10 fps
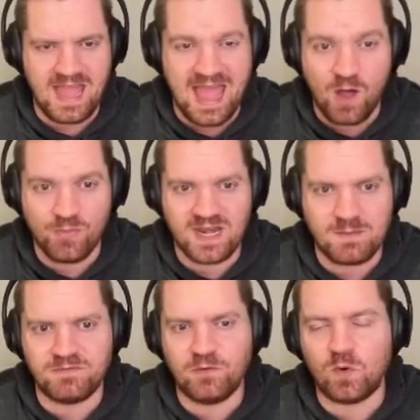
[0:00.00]
out the
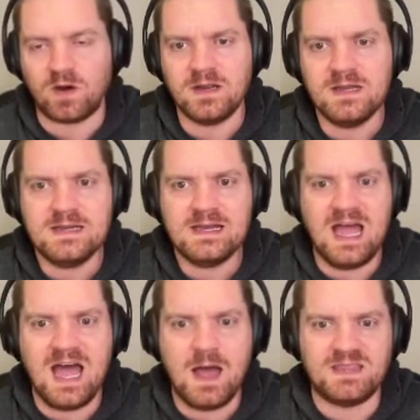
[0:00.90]
night before,
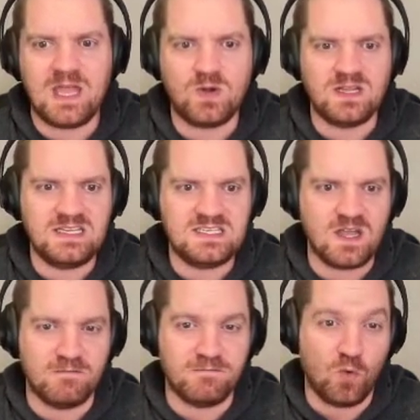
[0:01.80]
but that would at least
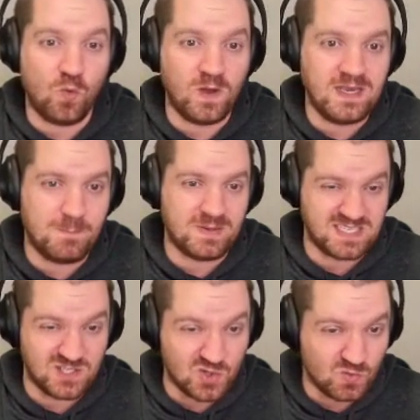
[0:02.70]
avoid a
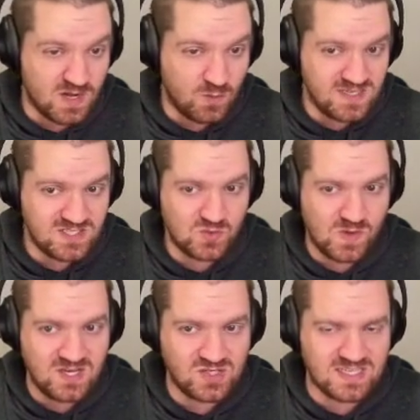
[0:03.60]
potential runaway
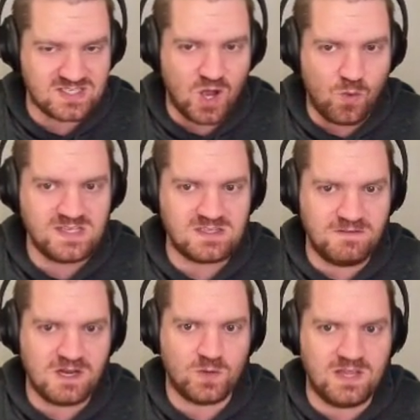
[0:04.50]
situation. That's always the
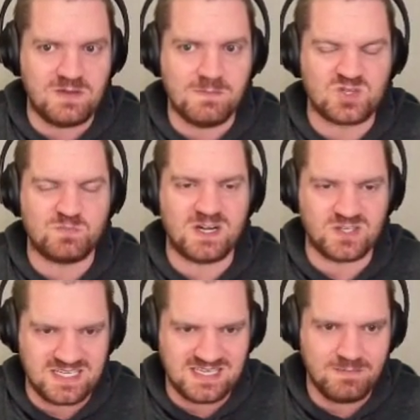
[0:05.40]
fear when you have the much better
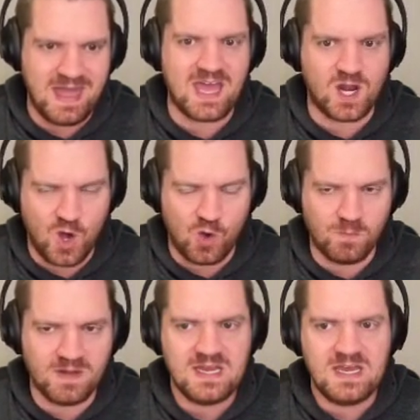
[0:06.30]
team at
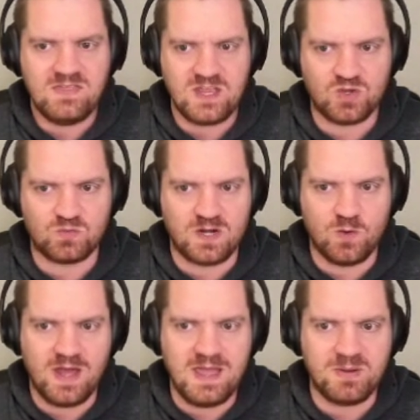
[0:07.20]
home, they could run
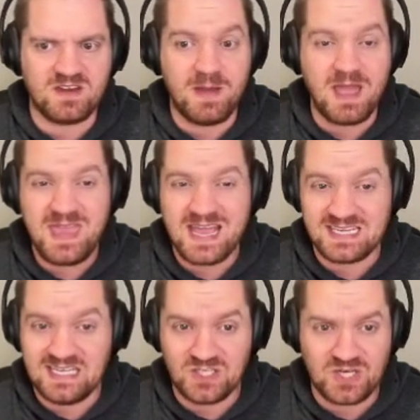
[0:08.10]
away. But if Miami
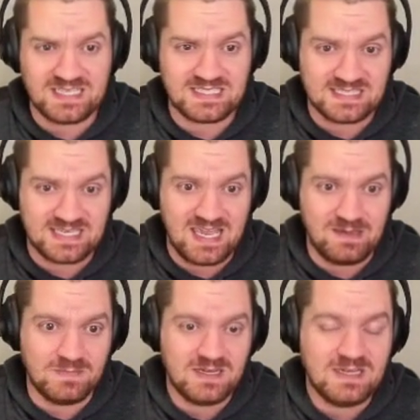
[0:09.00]
has any chance in this game,